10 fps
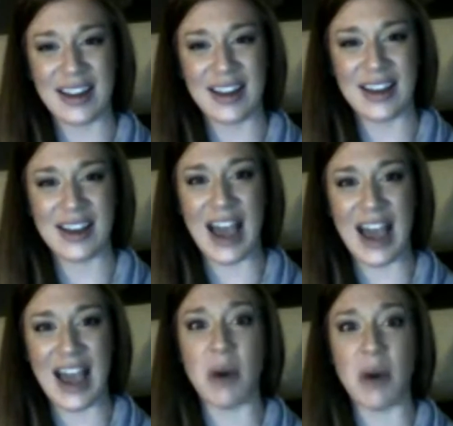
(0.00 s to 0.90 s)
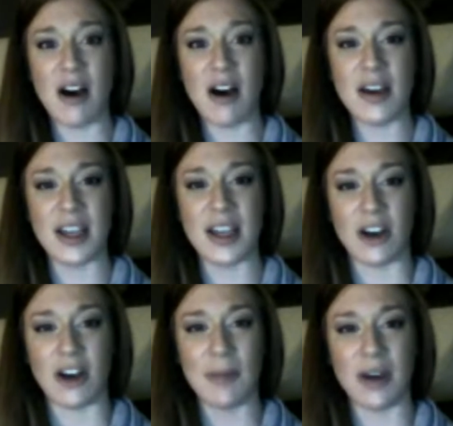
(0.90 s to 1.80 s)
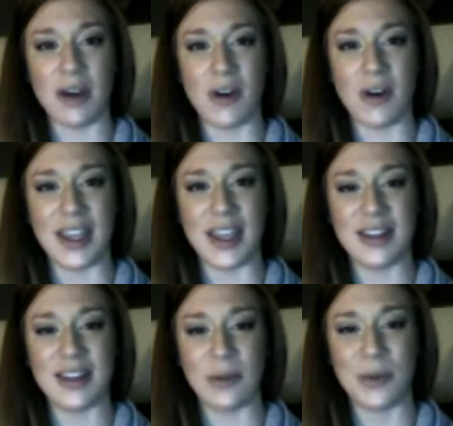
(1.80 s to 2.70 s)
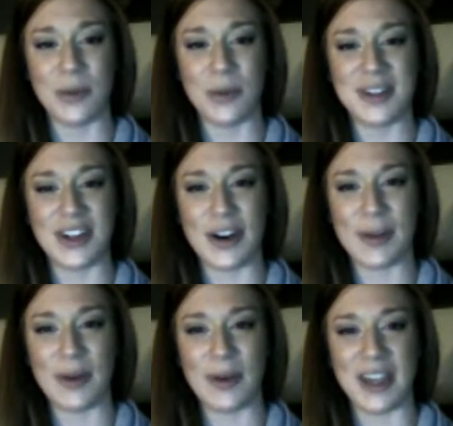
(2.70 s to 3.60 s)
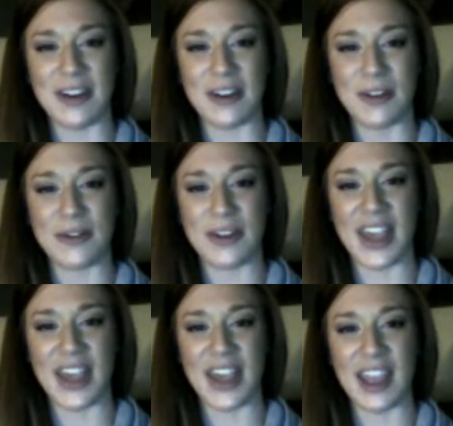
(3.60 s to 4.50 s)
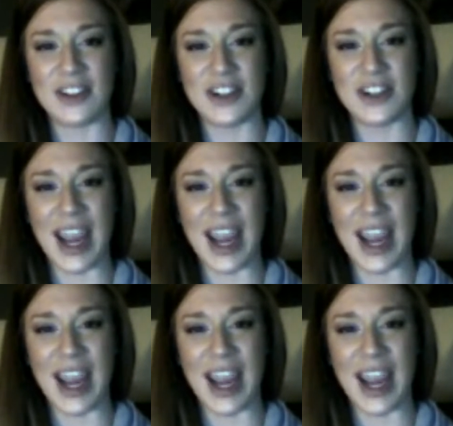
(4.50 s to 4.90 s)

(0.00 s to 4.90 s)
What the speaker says: I bought a Dharma one, a wooden Dharma wheel for like $180.